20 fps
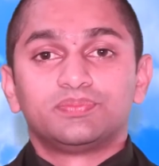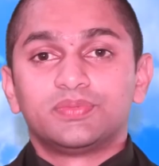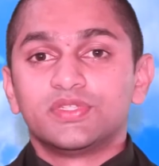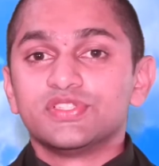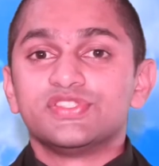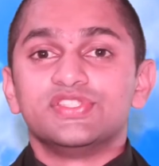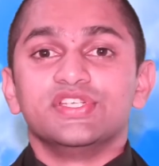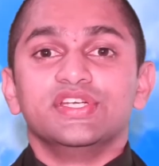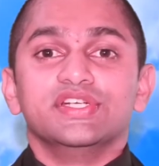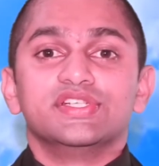
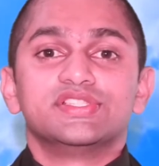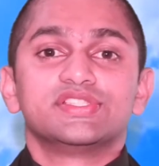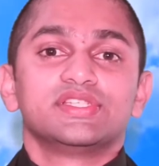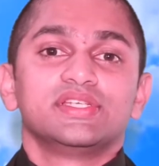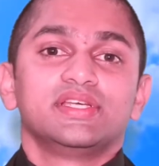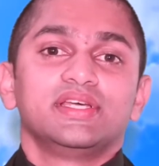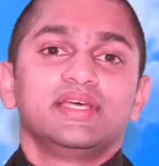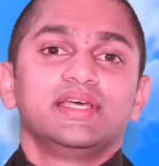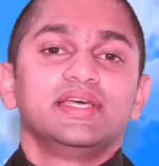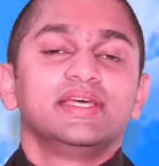proceeds,
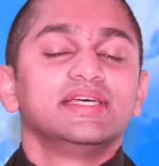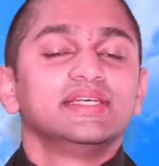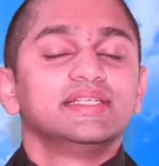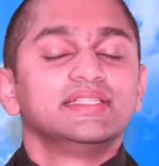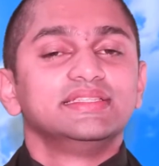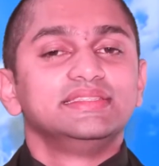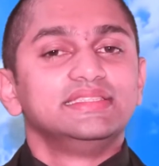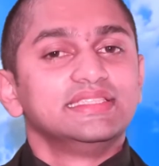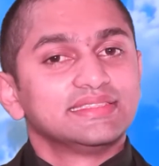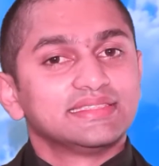
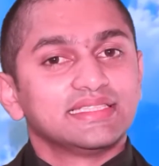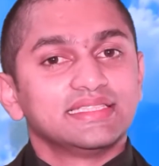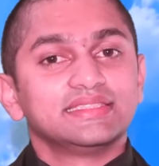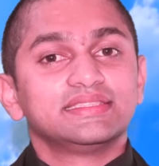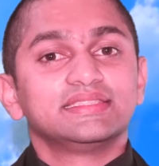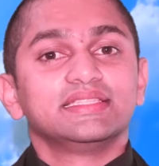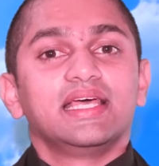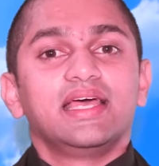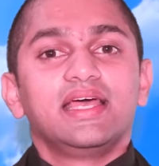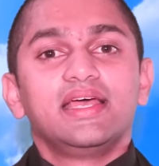
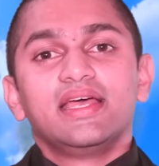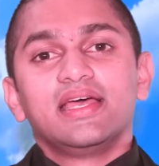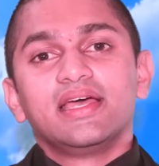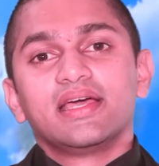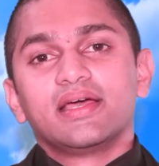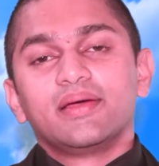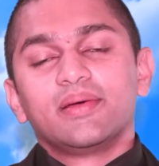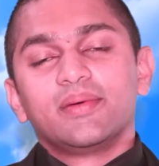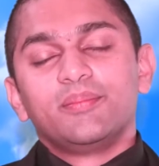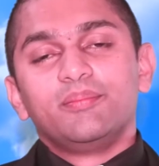Jesus
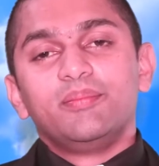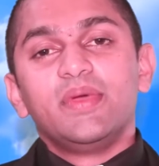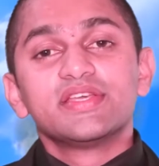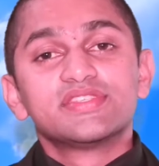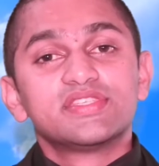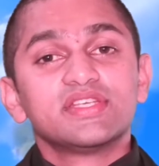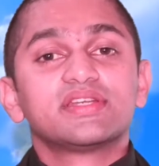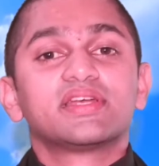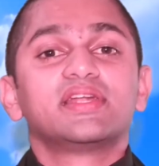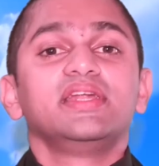
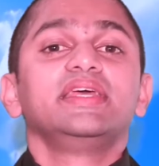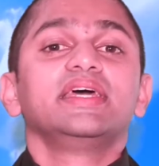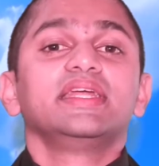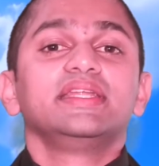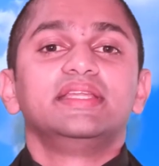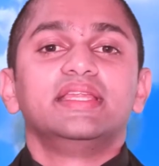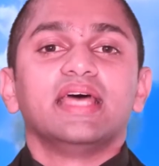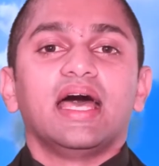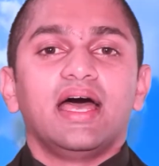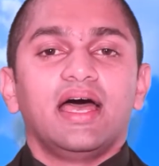makes it clear
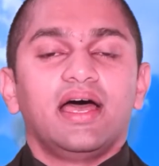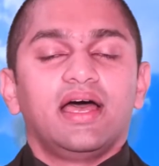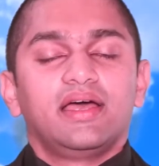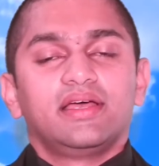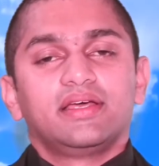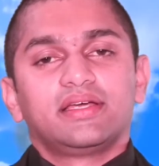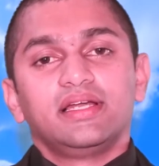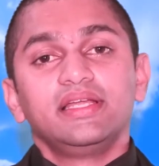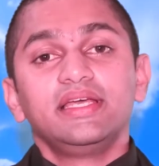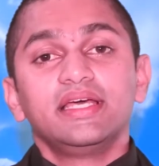
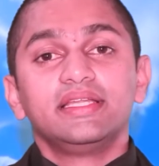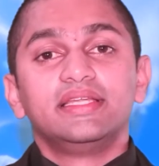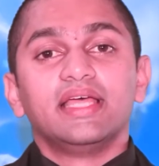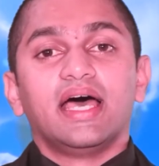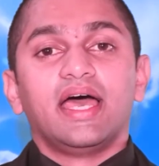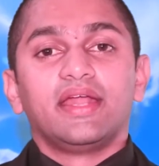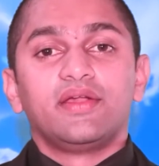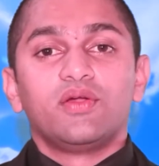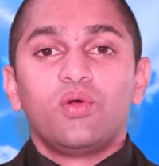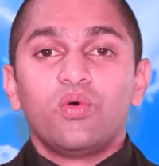
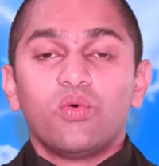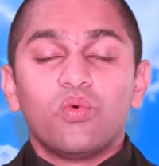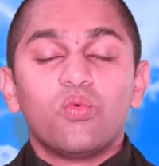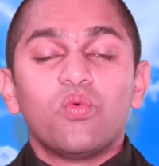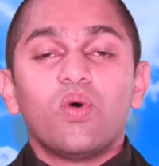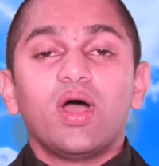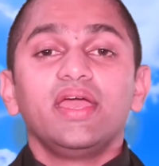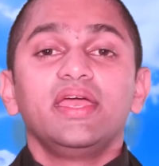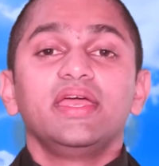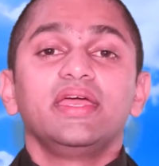that
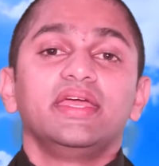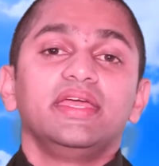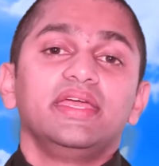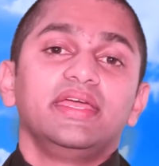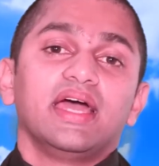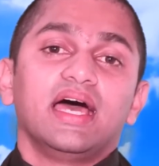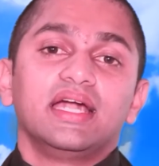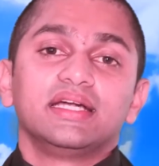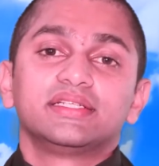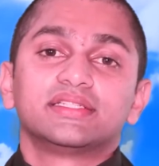why He
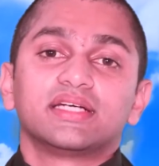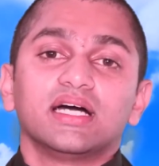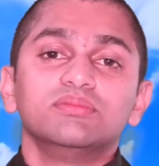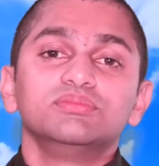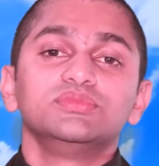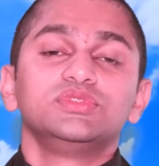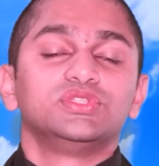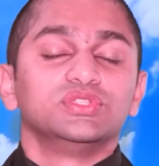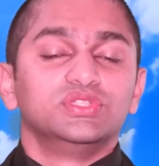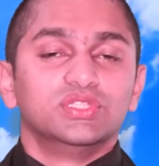had
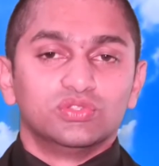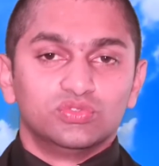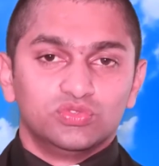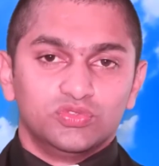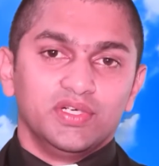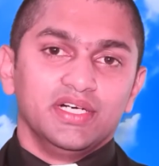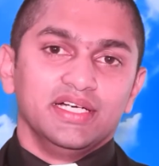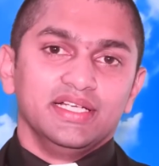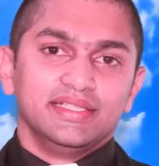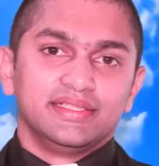come to the
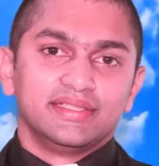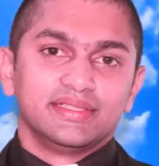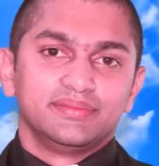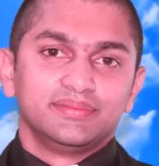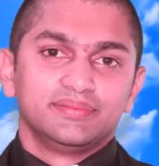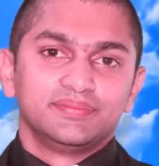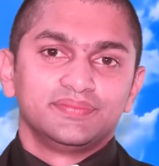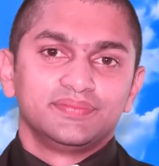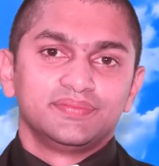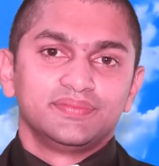world.
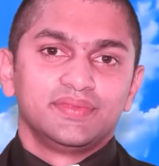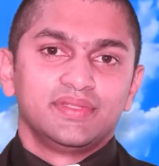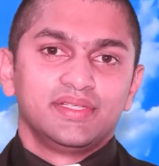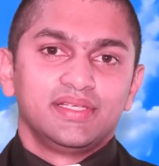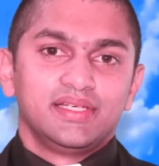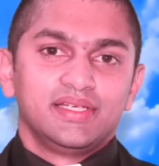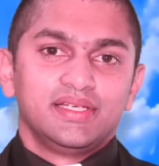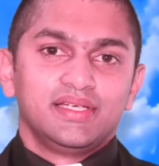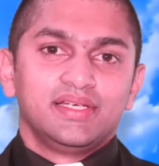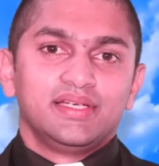
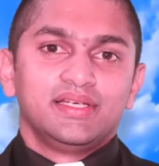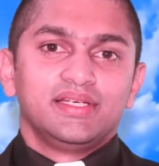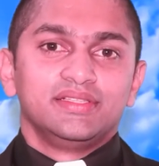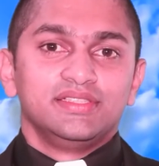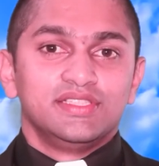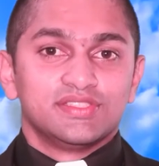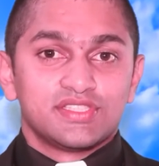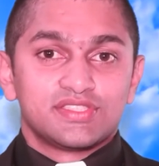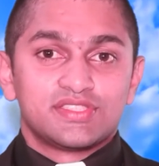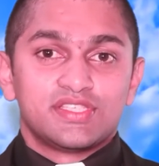
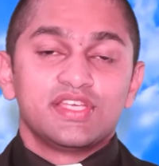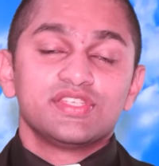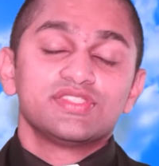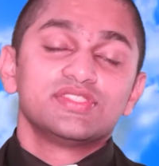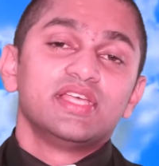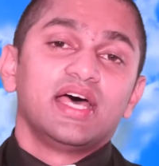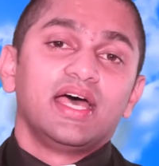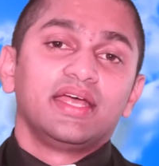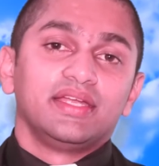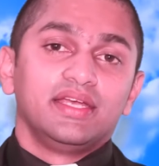Jesus says
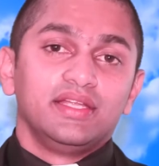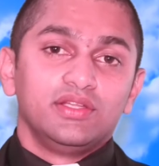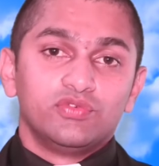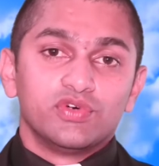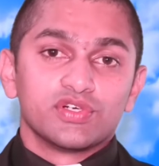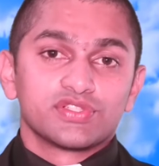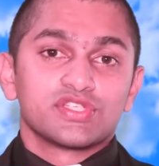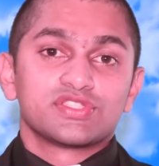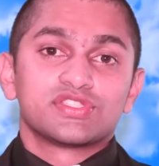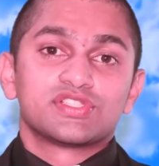that in
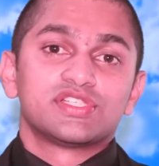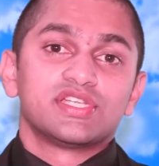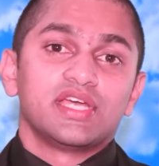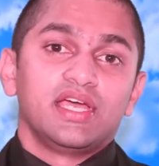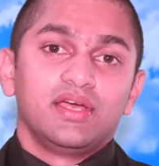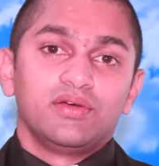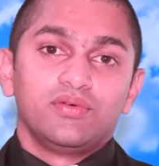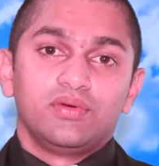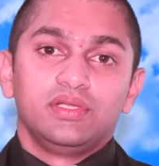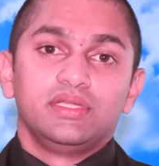
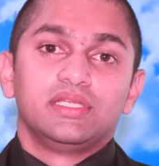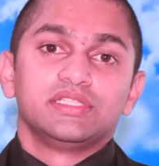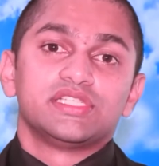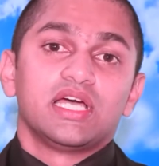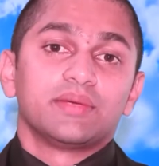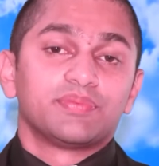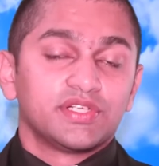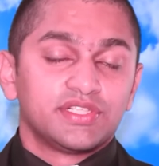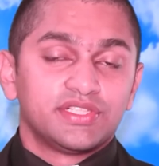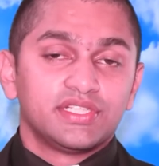the
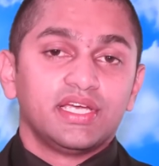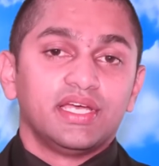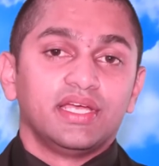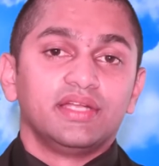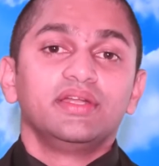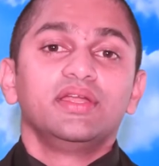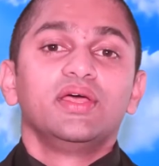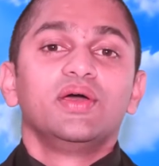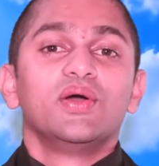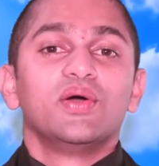chapter
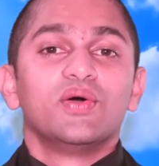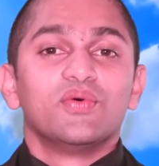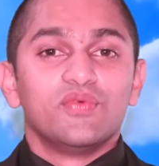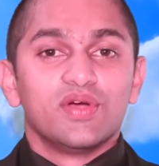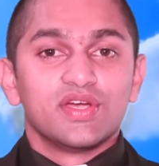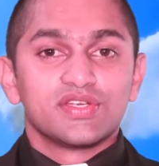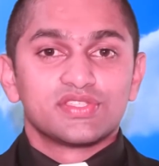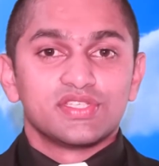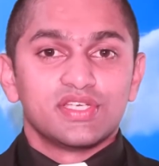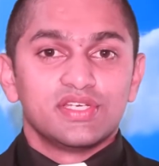10,
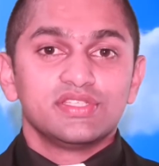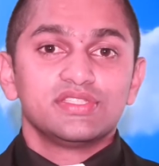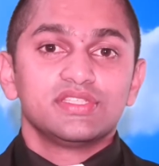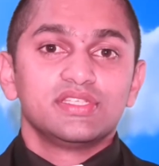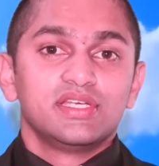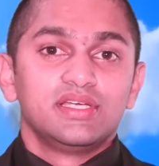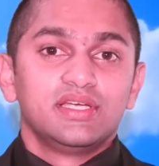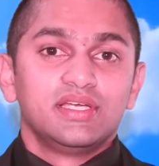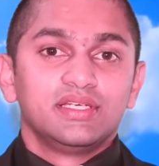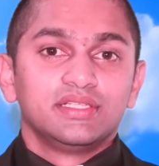verses
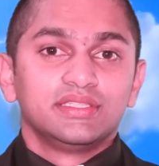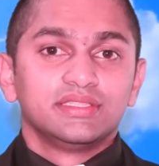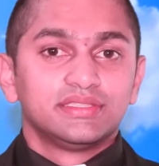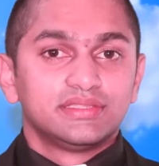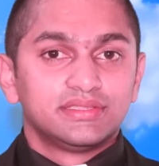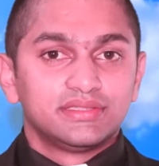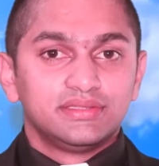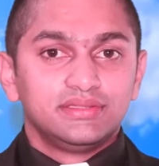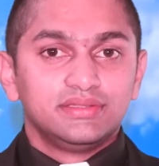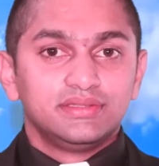
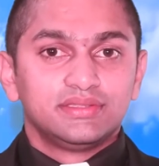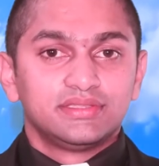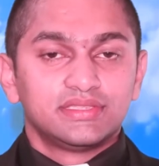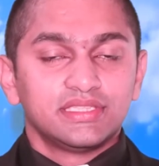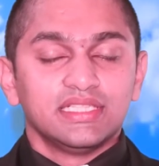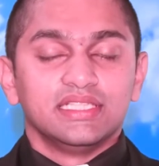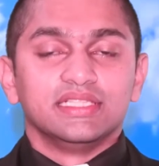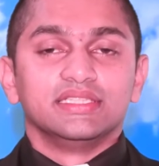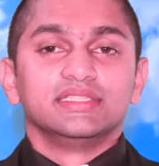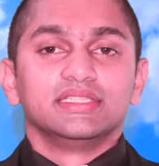
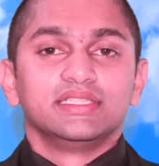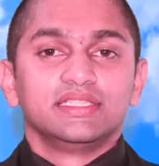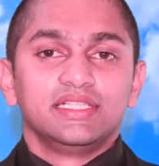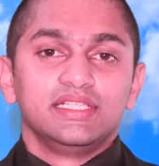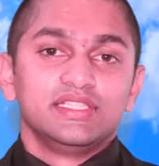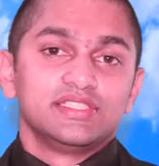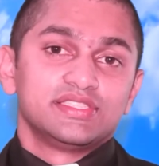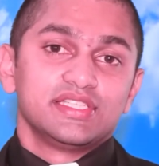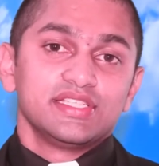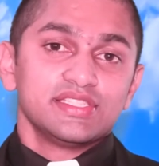10,
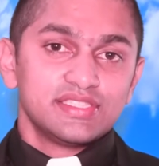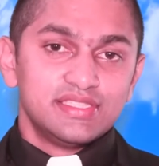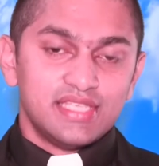He says